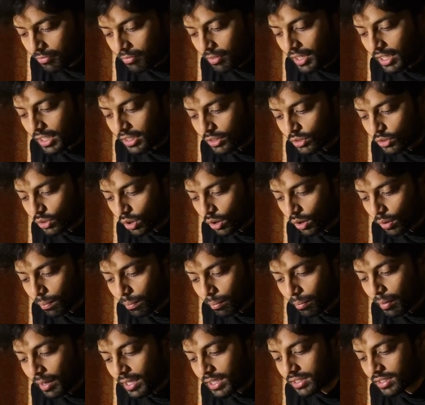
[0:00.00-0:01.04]

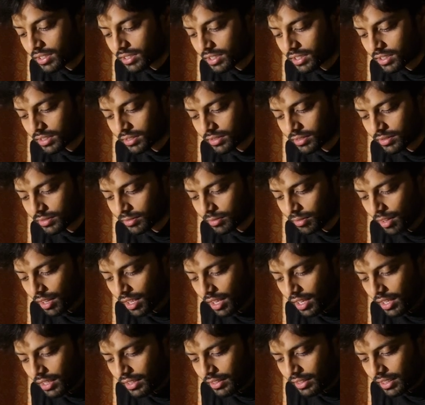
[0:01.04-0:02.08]
philanthropist.
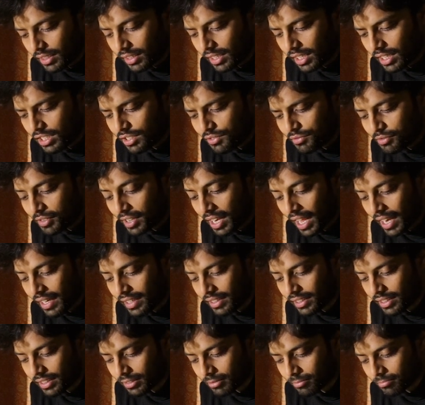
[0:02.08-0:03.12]
Then there is
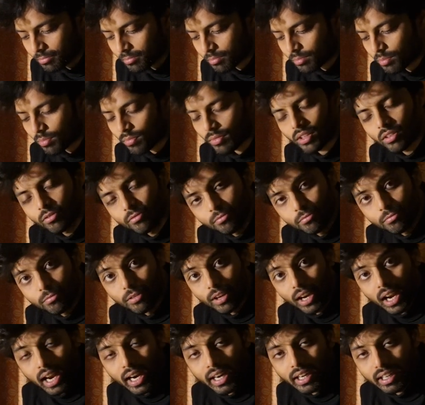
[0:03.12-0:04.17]
philander.
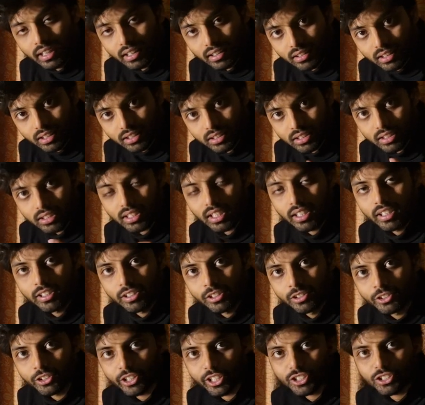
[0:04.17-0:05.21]
Philander, this is an
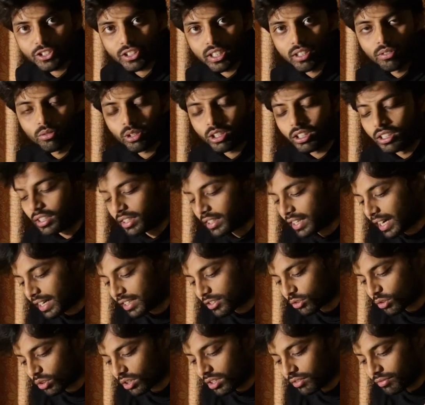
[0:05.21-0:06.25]
interesting word
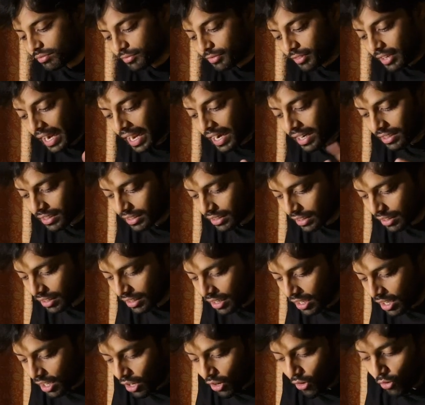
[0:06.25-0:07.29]
that's called philander.
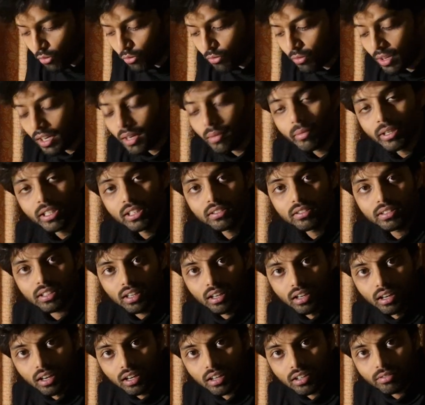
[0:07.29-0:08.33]
Phil means
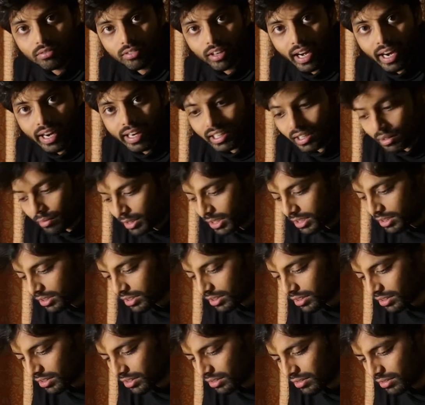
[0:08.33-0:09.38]
love, and
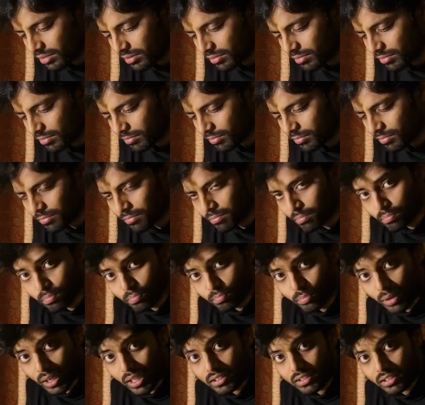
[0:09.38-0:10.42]
means
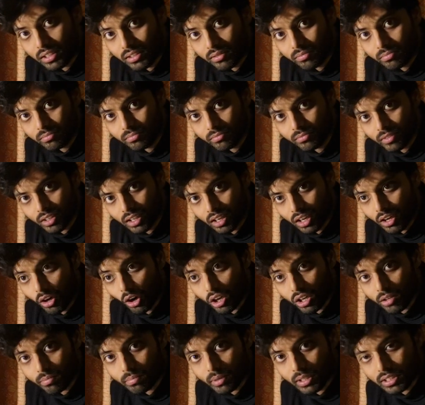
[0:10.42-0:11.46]
person, a
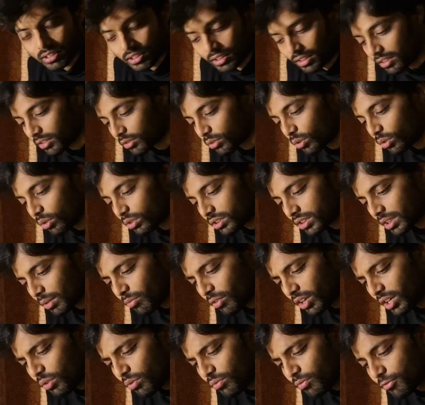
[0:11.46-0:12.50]
lot of person. So
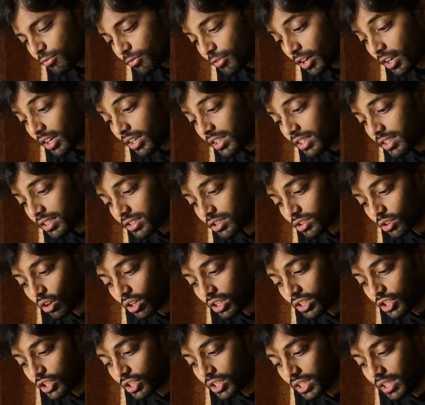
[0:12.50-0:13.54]
someone who flirts
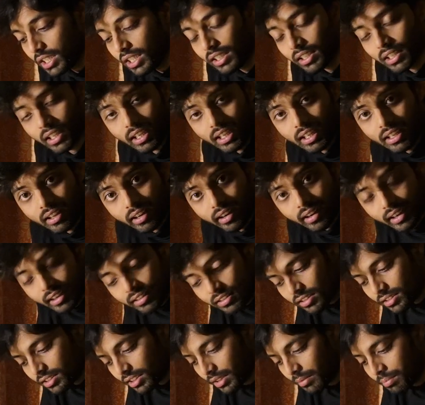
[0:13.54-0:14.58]
or cheat in a
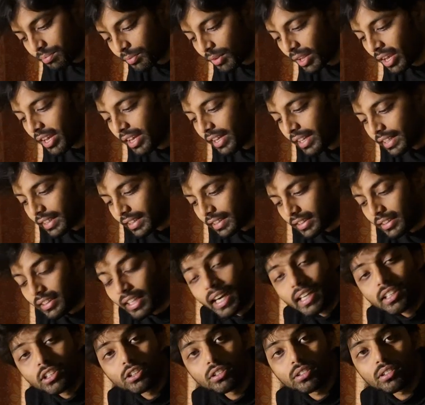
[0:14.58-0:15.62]
relationship,
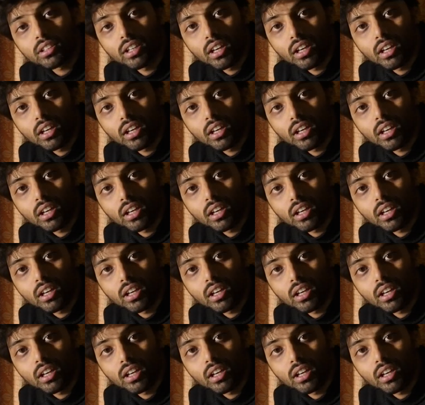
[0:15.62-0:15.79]
that